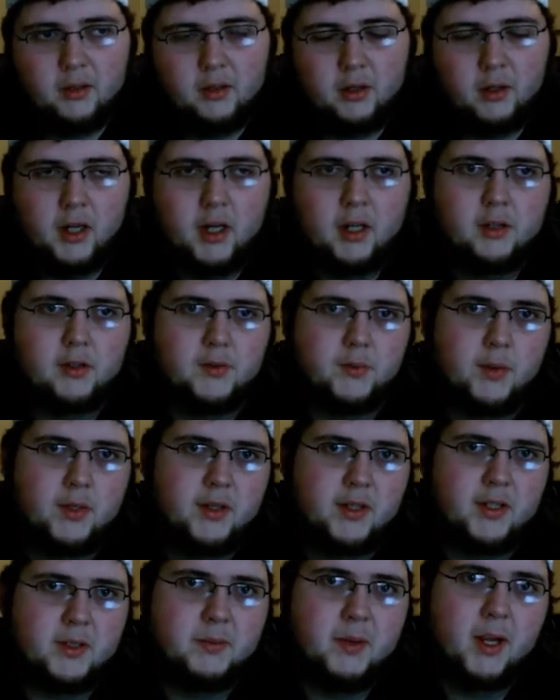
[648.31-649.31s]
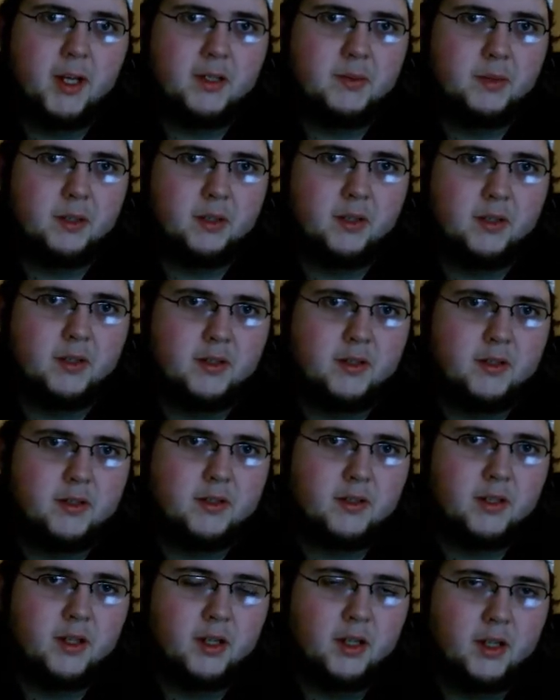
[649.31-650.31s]
Kurt Angle's winning this match, because
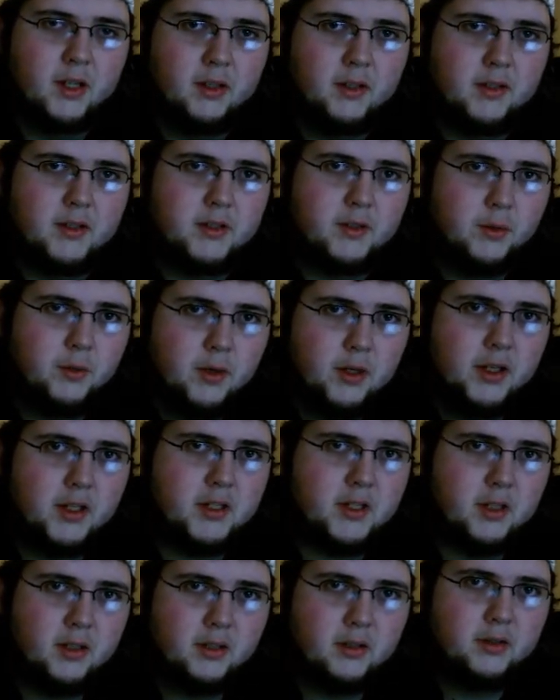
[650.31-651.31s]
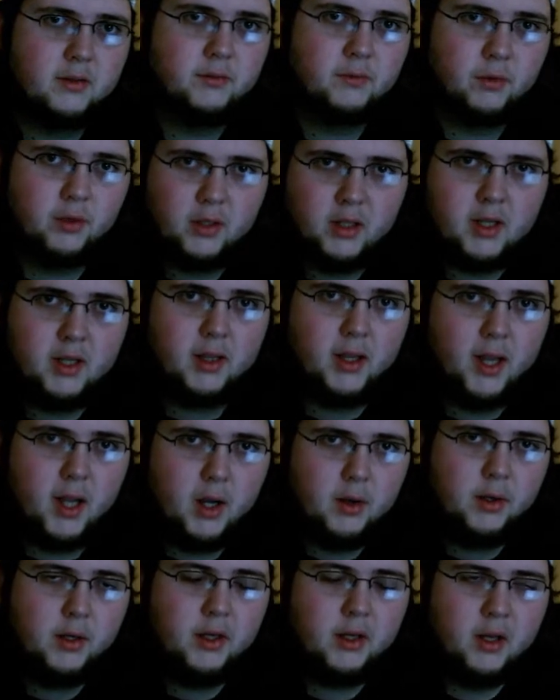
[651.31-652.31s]
the story doesn't really
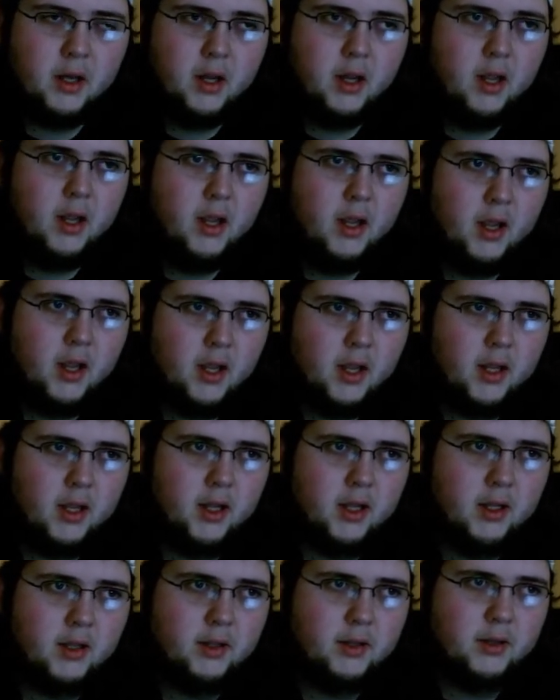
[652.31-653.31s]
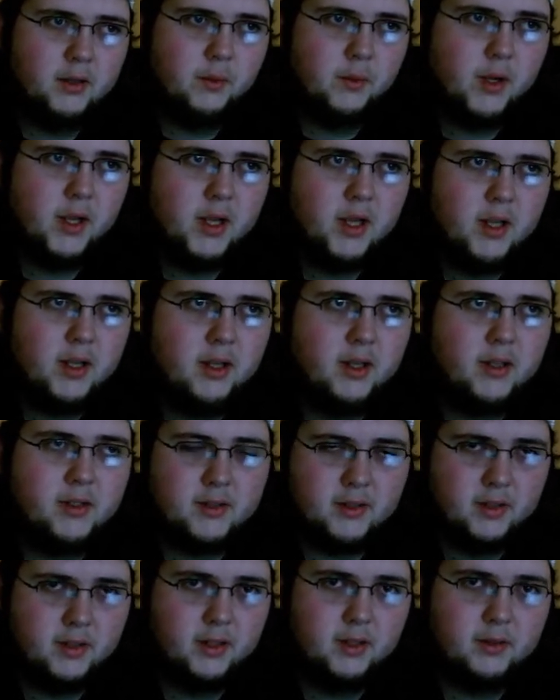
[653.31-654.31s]
allow it, and the way
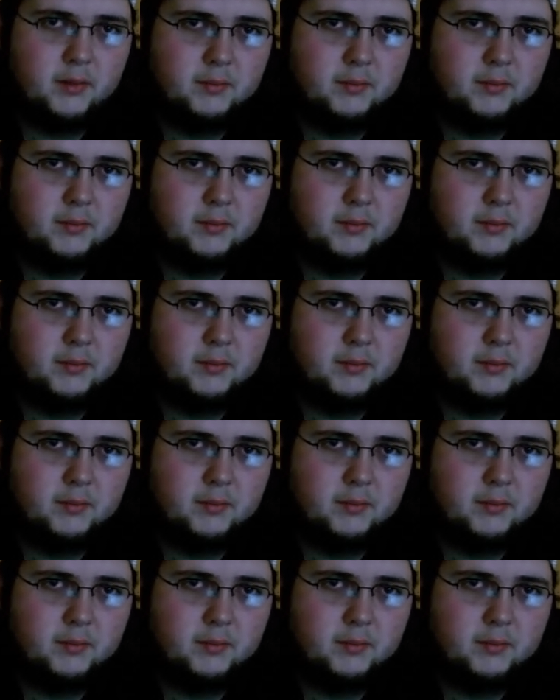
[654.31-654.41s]
it's